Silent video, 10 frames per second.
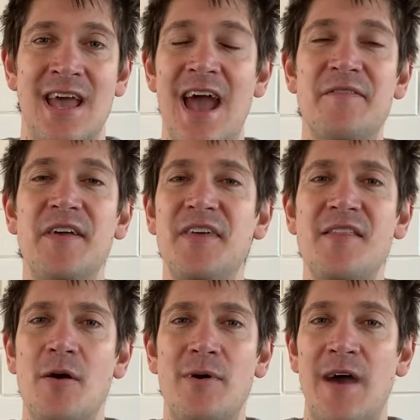everything
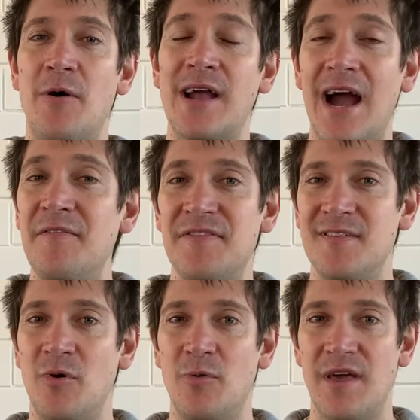that they were
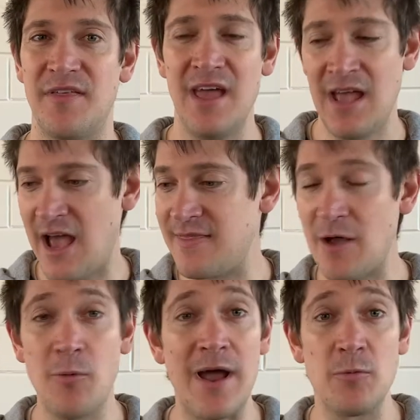comfortable with, and they
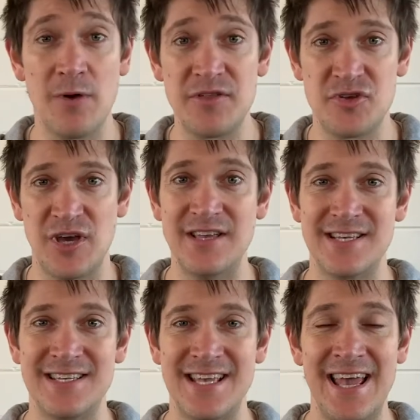went with
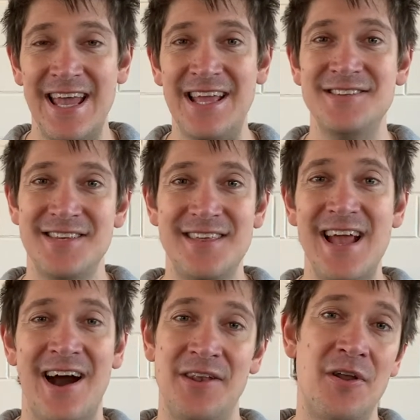Jesus into the
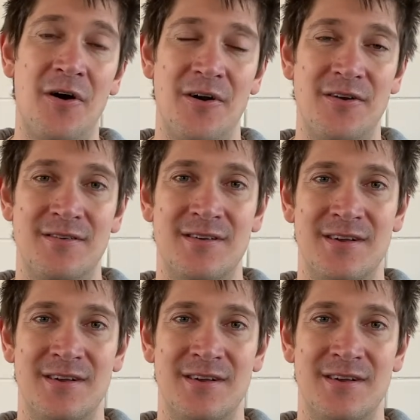unknown.